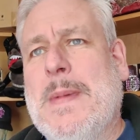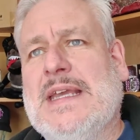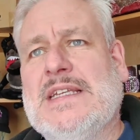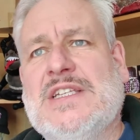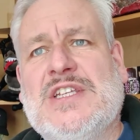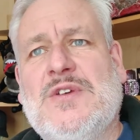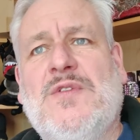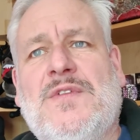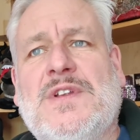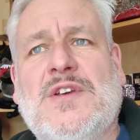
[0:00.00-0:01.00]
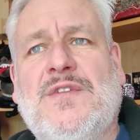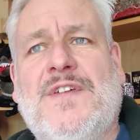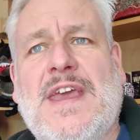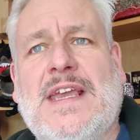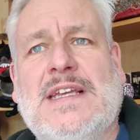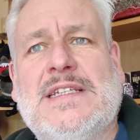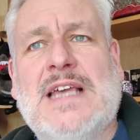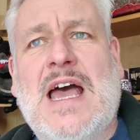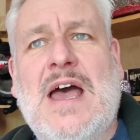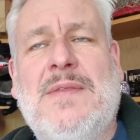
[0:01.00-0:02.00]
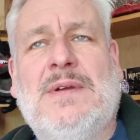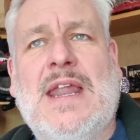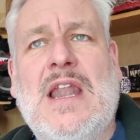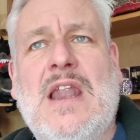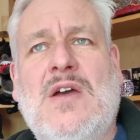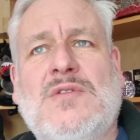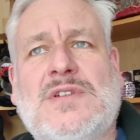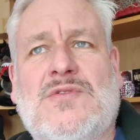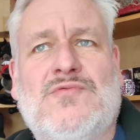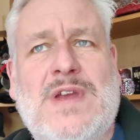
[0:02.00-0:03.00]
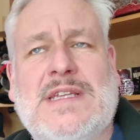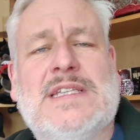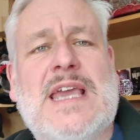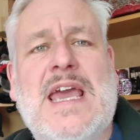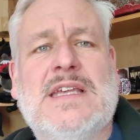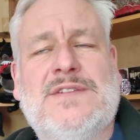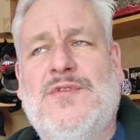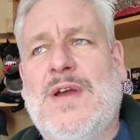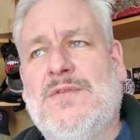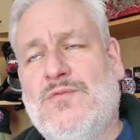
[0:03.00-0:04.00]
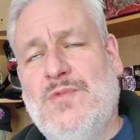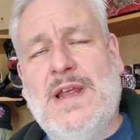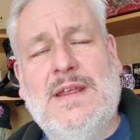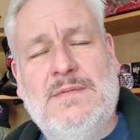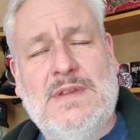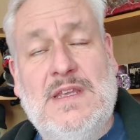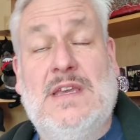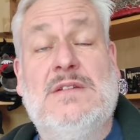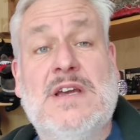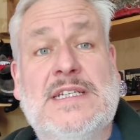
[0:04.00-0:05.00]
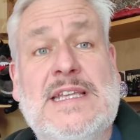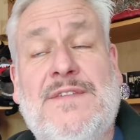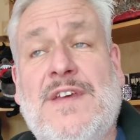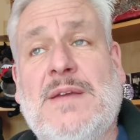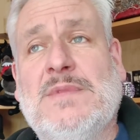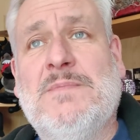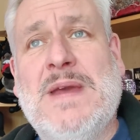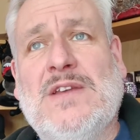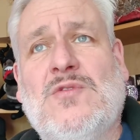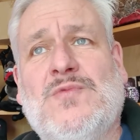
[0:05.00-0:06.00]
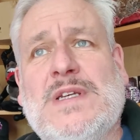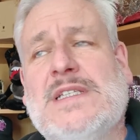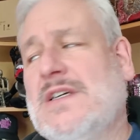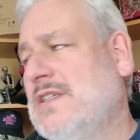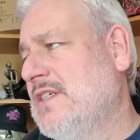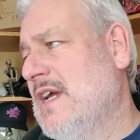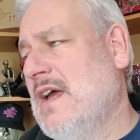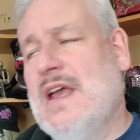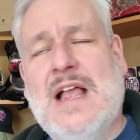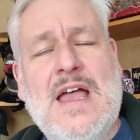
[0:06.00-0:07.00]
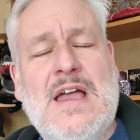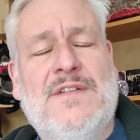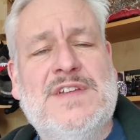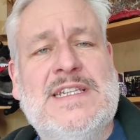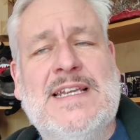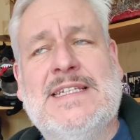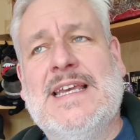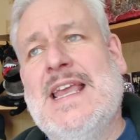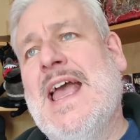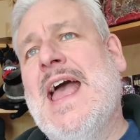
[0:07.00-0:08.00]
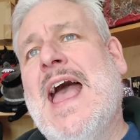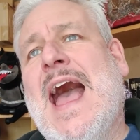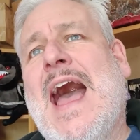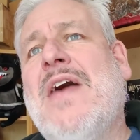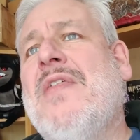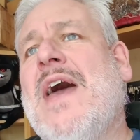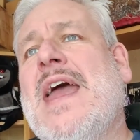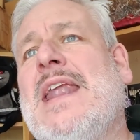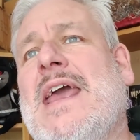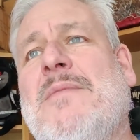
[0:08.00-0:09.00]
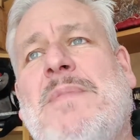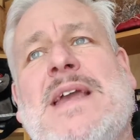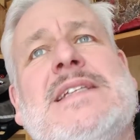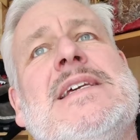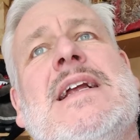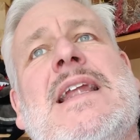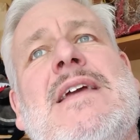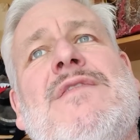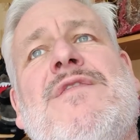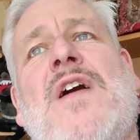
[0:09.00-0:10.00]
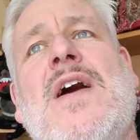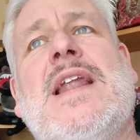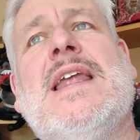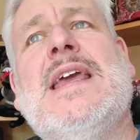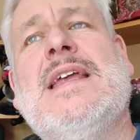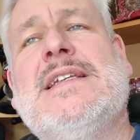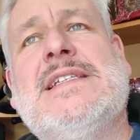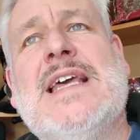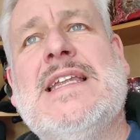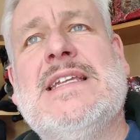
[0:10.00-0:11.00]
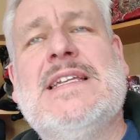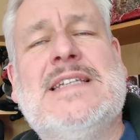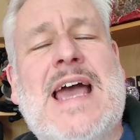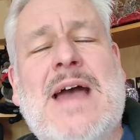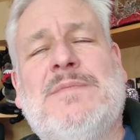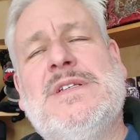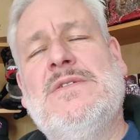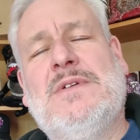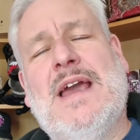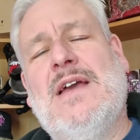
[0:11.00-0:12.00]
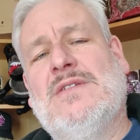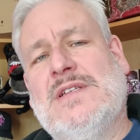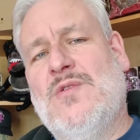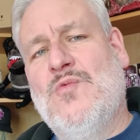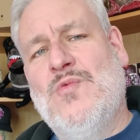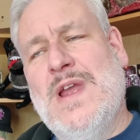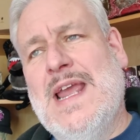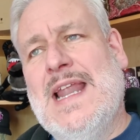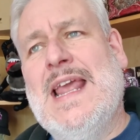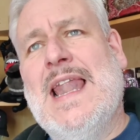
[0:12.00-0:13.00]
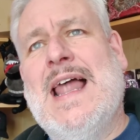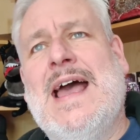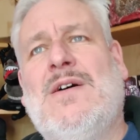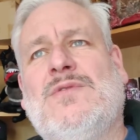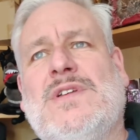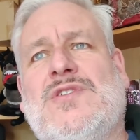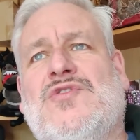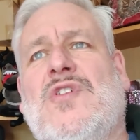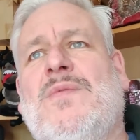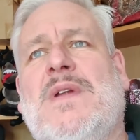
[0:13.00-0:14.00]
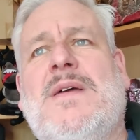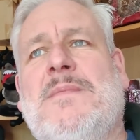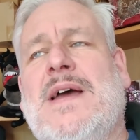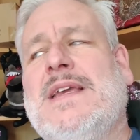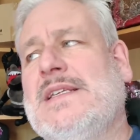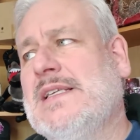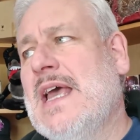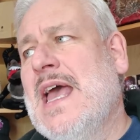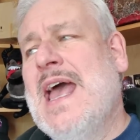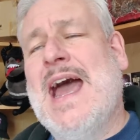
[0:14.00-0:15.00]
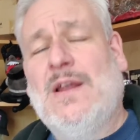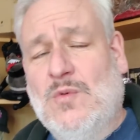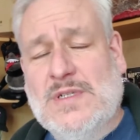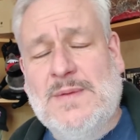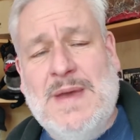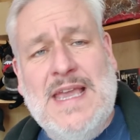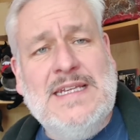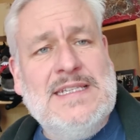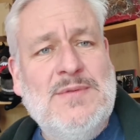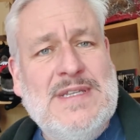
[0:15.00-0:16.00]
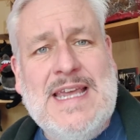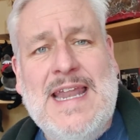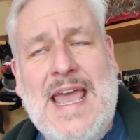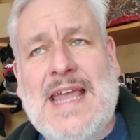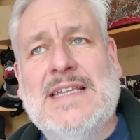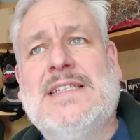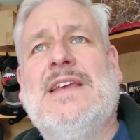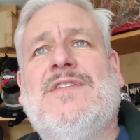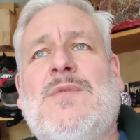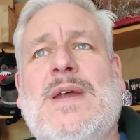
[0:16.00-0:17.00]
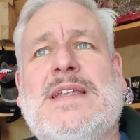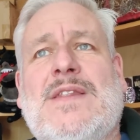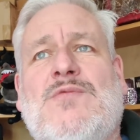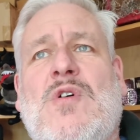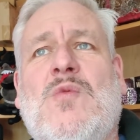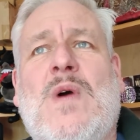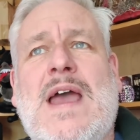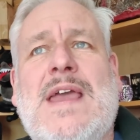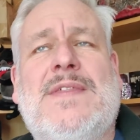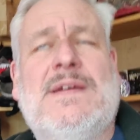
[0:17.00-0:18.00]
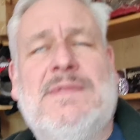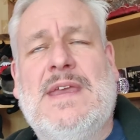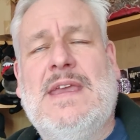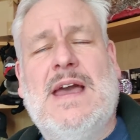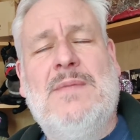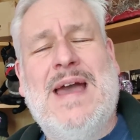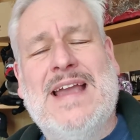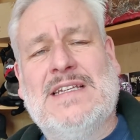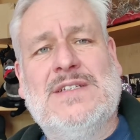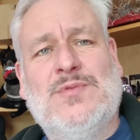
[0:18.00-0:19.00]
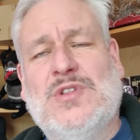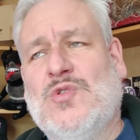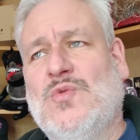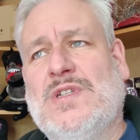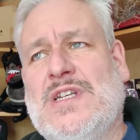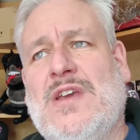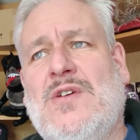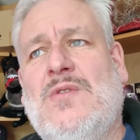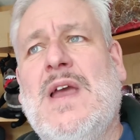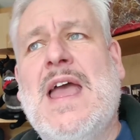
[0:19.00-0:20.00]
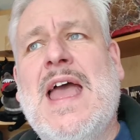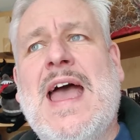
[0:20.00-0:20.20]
making us do things. They're getting loads of great scares throughout the really nicely themed medical research facility. And then it basically finally descended into absolute chaos and a really loud strobe light maze. And it was a maze. There were dead ends. If you went down the wrong way, the actors would taunt you,